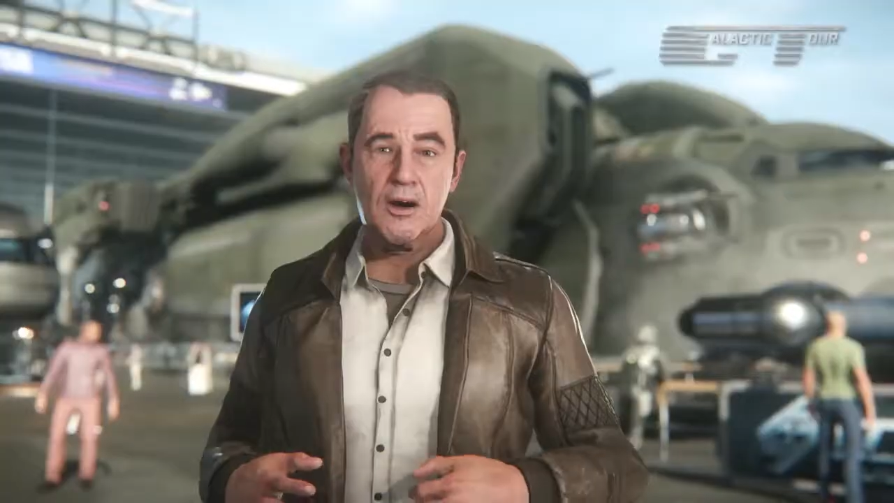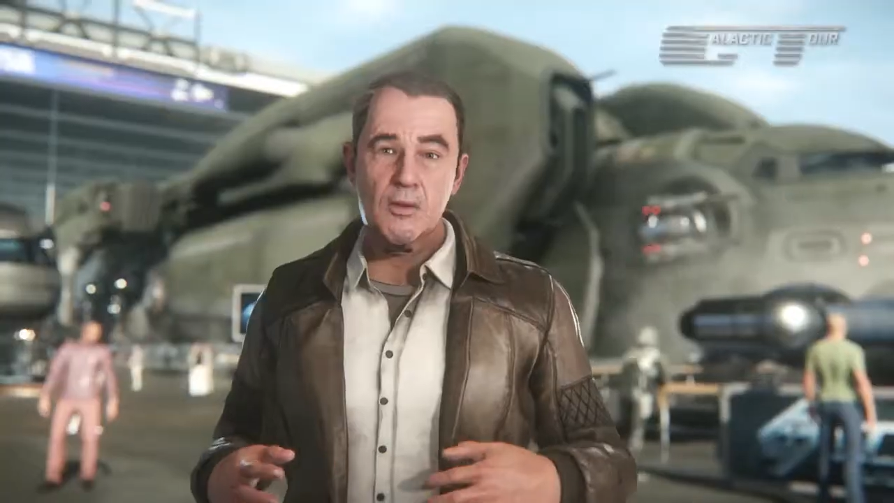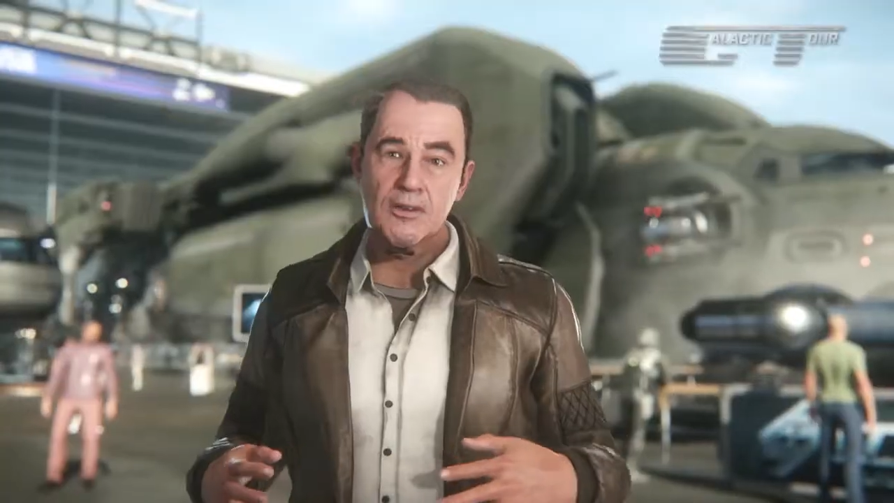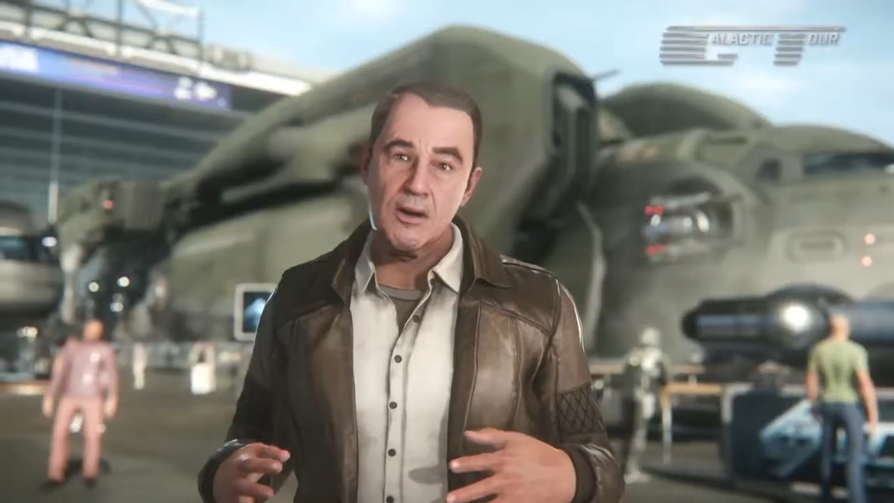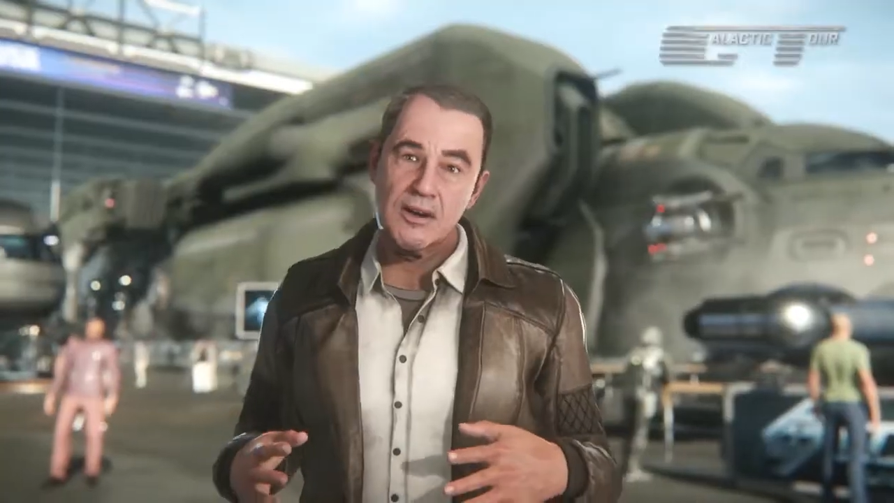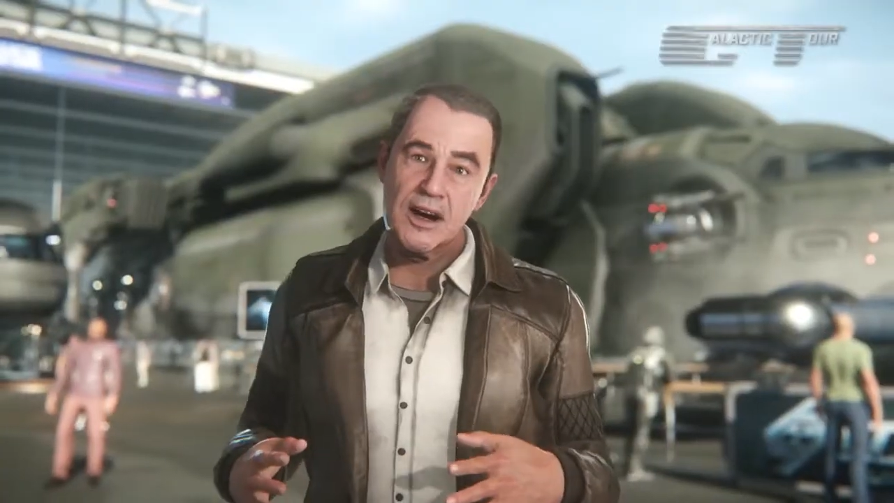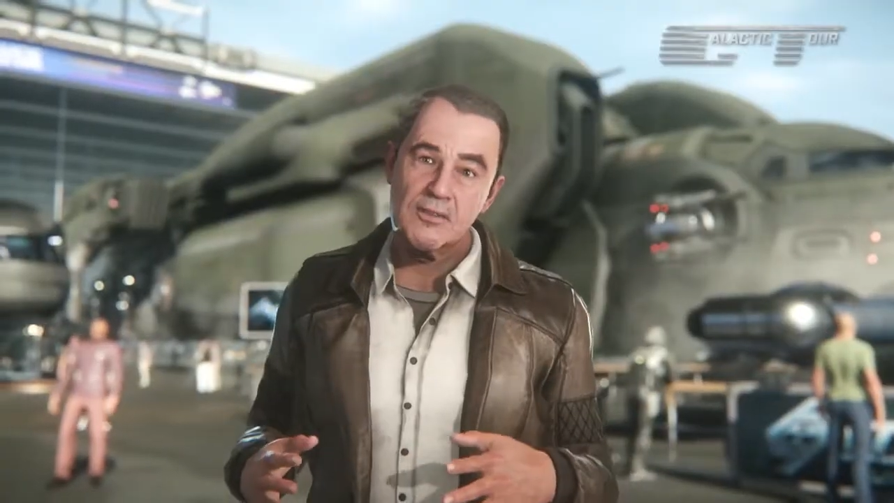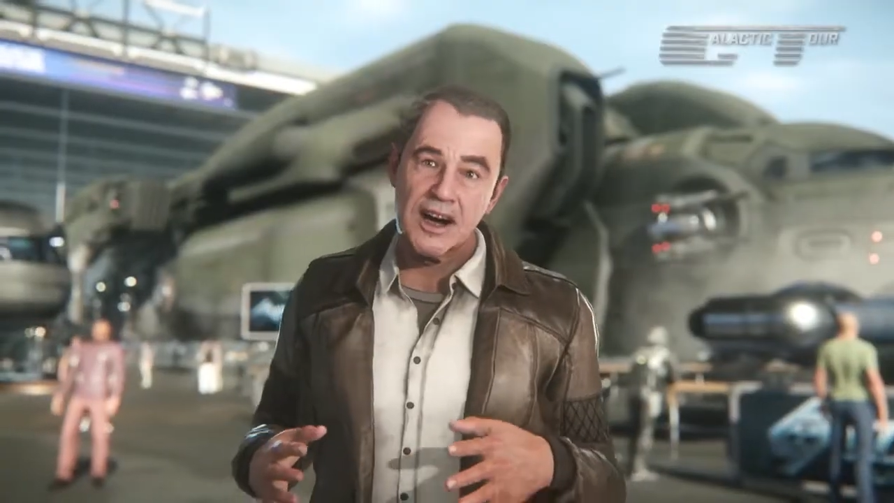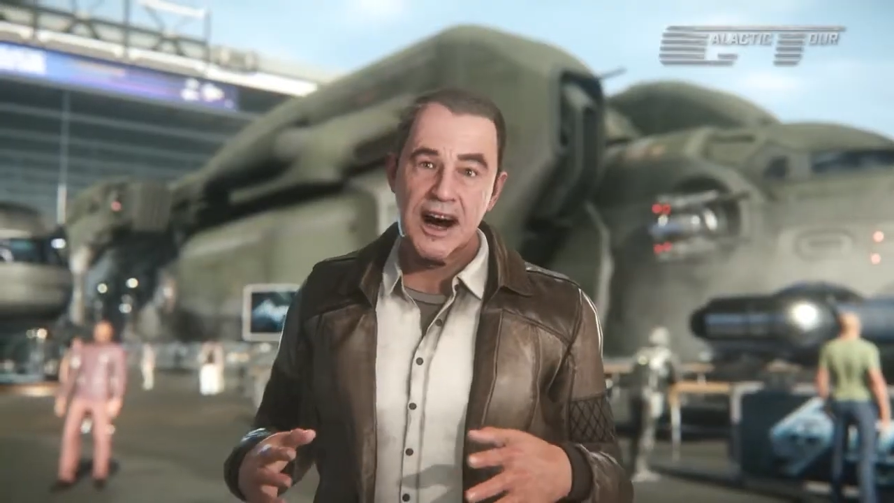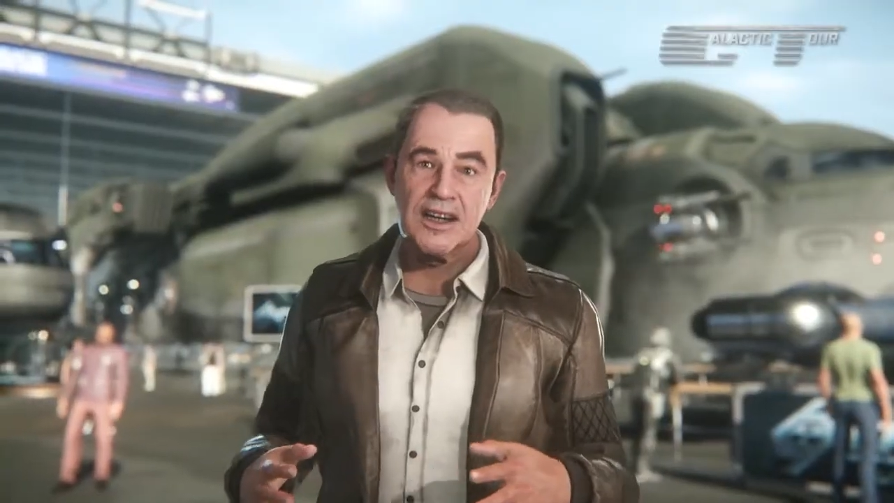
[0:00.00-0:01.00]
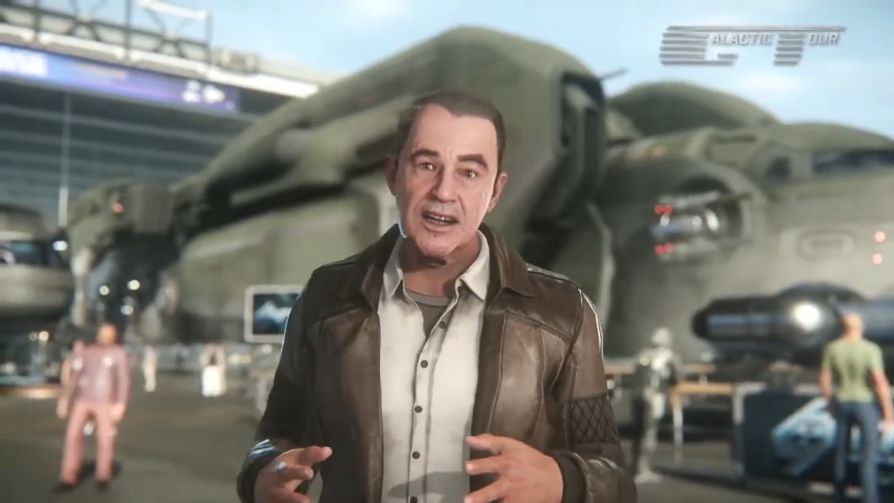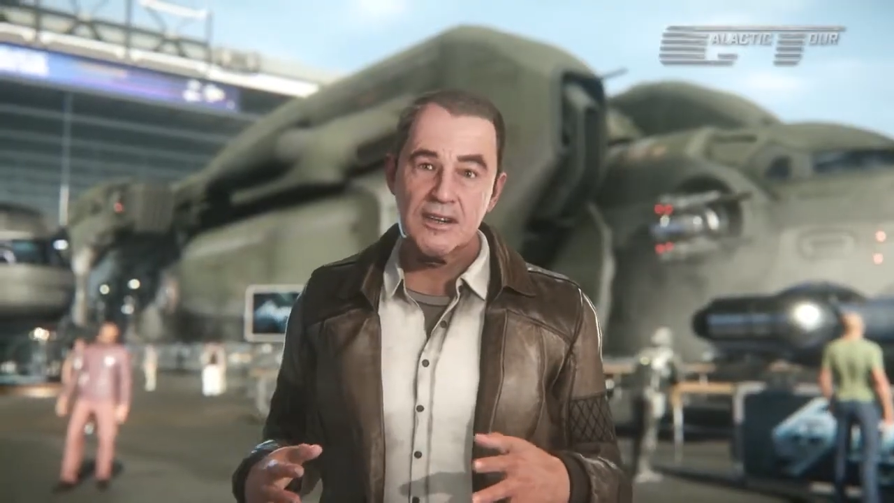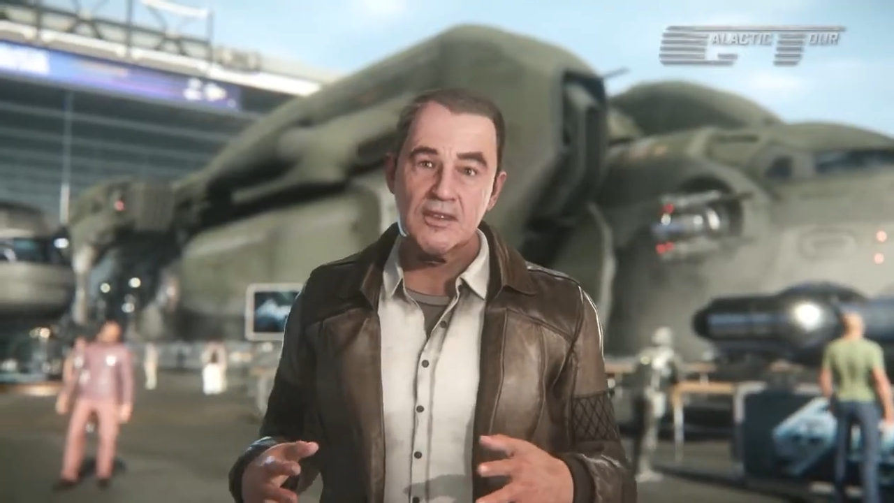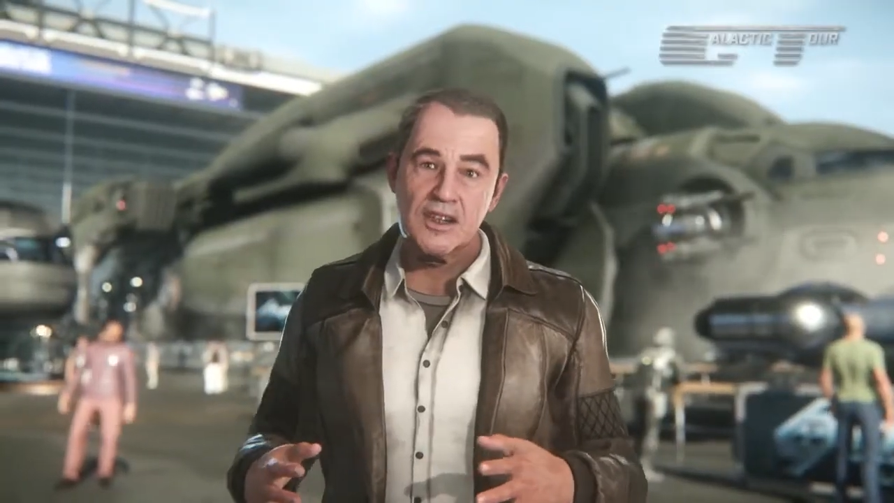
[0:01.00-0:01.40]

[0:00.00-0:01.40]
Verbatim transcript: While they may have the handling of